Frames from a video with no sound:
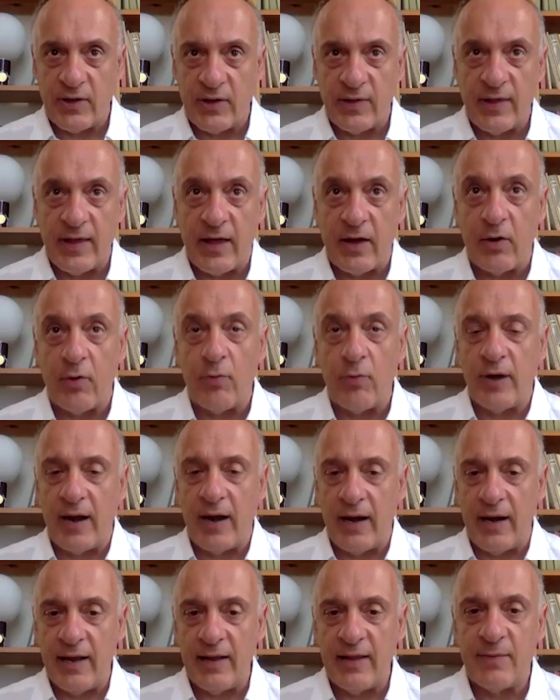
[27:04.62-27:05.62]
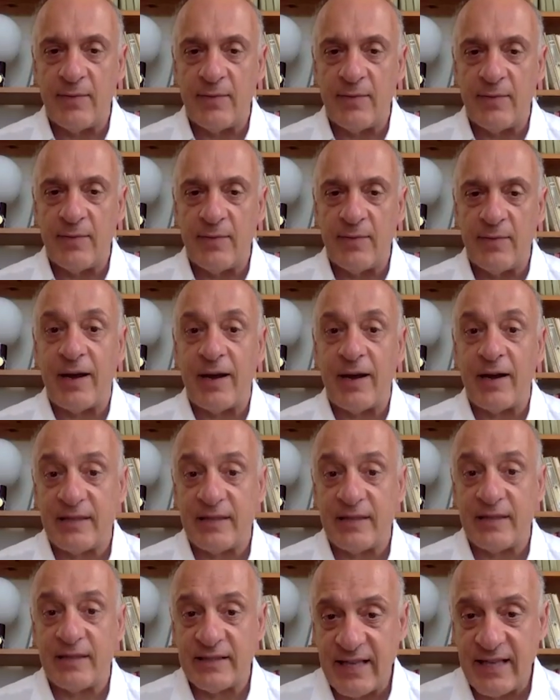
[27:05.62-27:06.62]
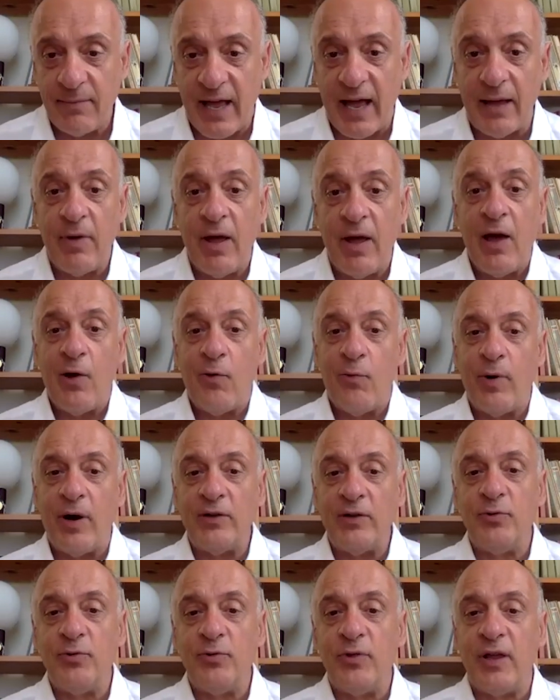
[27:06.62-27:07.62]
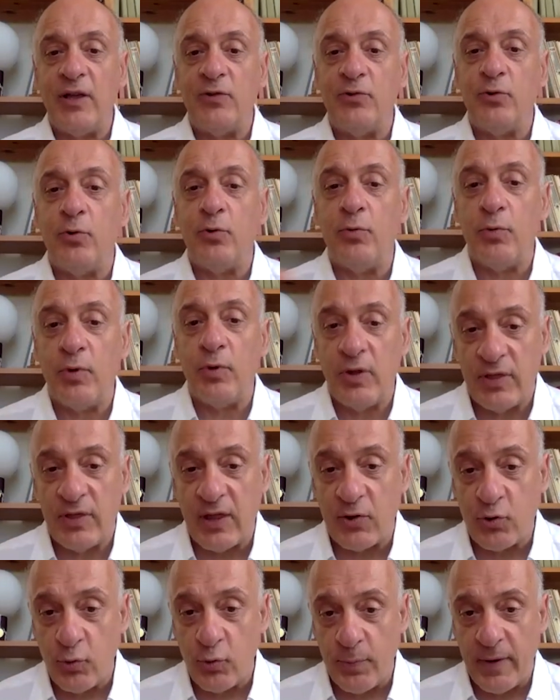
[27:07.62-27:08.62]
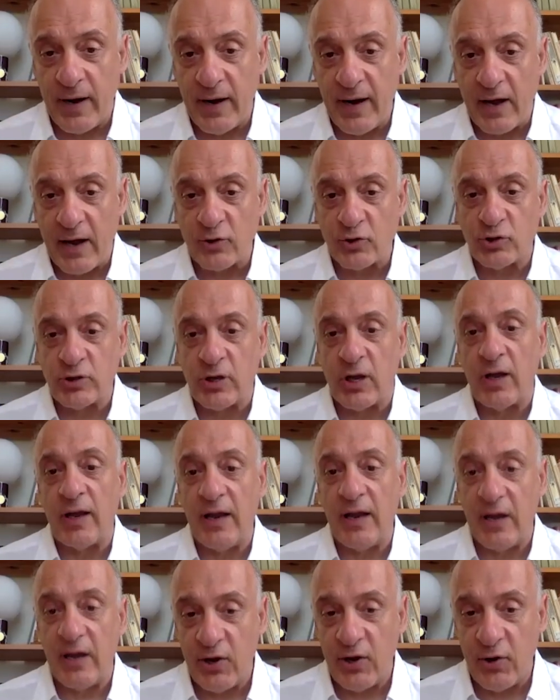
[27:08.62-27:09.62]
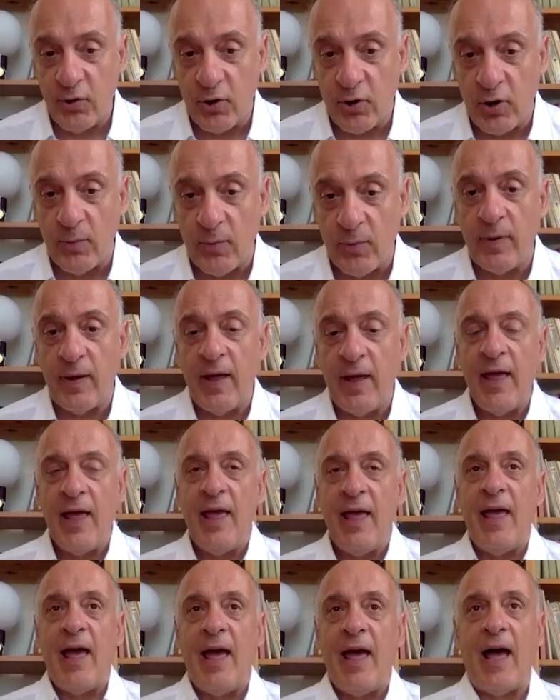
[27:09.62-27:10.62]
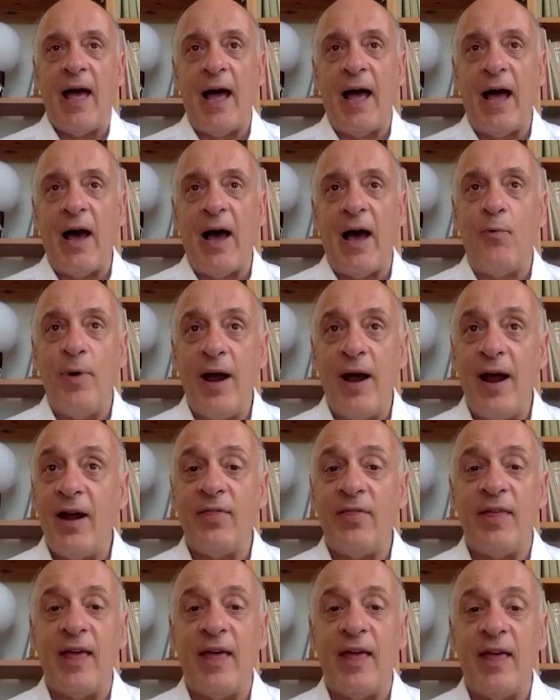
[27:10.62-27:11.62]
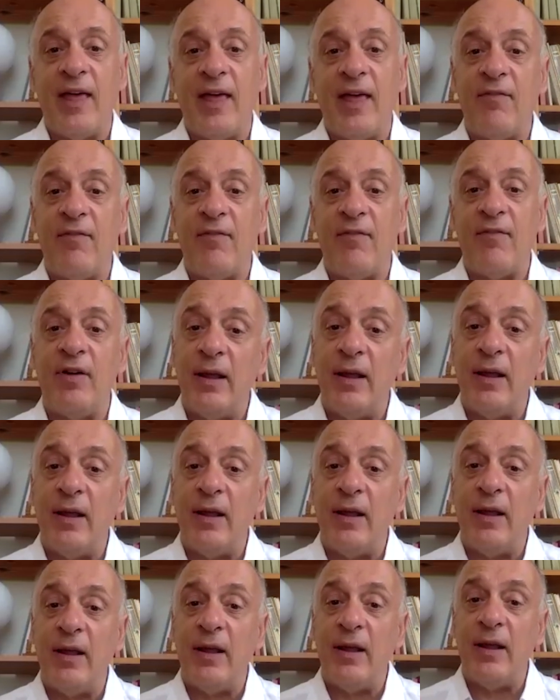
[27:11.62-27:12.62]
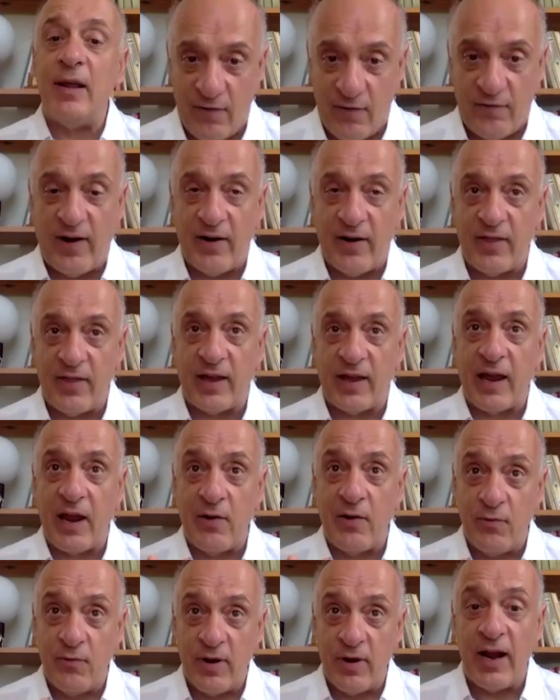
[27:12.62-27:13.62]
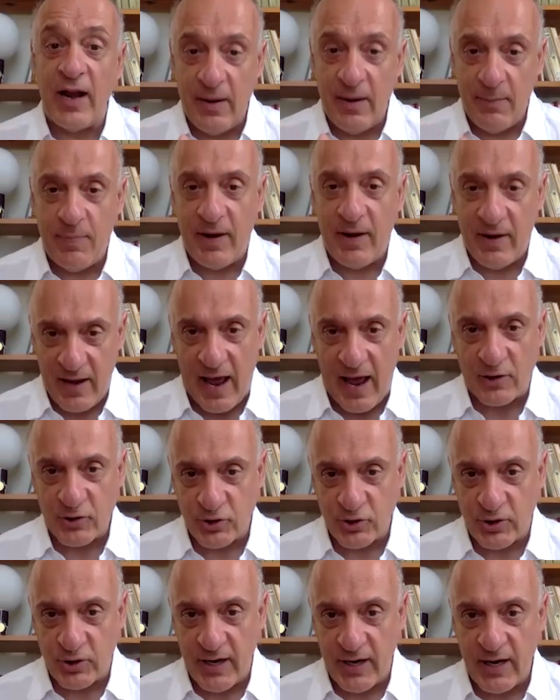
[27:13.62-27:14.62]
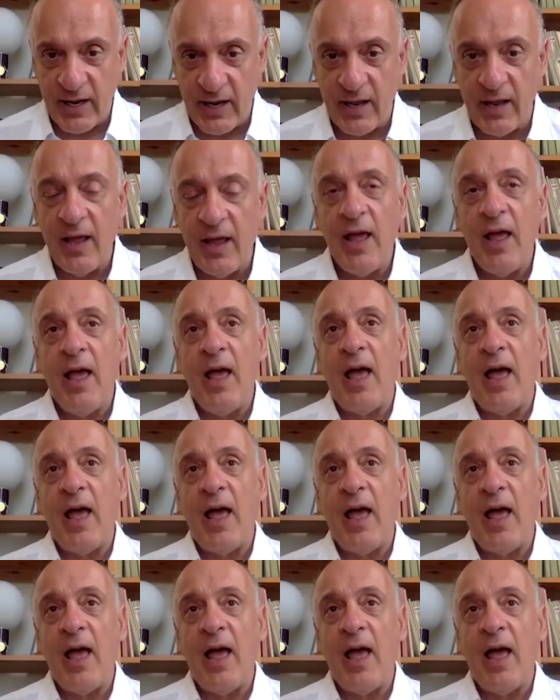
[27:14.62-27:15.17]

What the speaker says: and their own elites. But at the same time, what do they do with the supranational in Europe, where they have limits as to how far they can really be reactionary,